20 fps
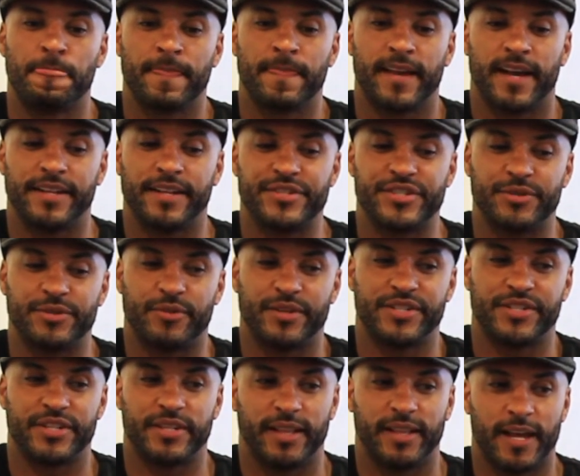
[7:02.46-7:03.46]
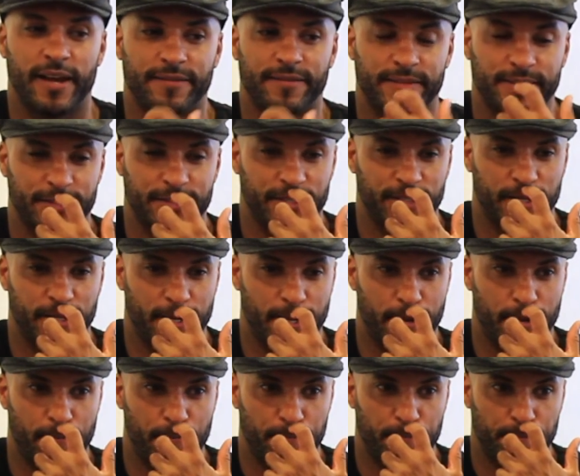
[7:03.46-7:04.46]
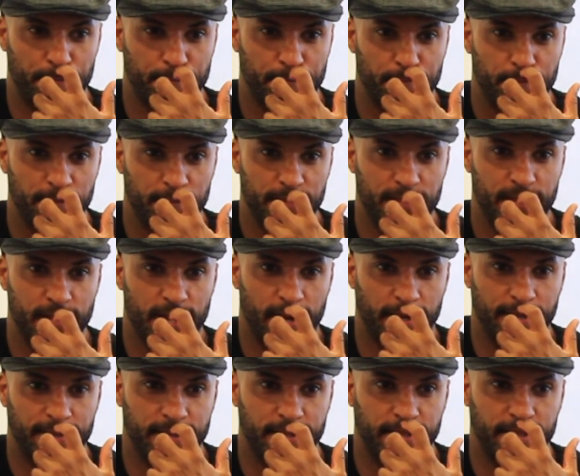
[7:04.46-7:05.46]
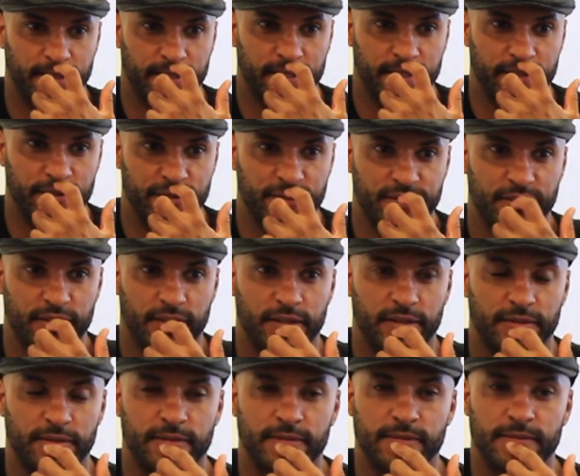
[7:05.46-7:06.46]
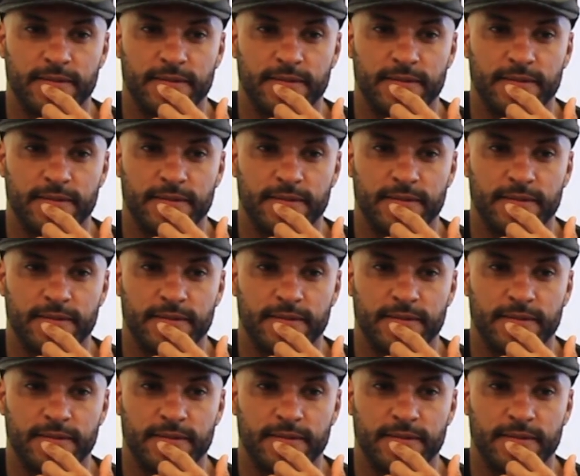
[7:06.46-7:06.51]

and when she left, I think it was a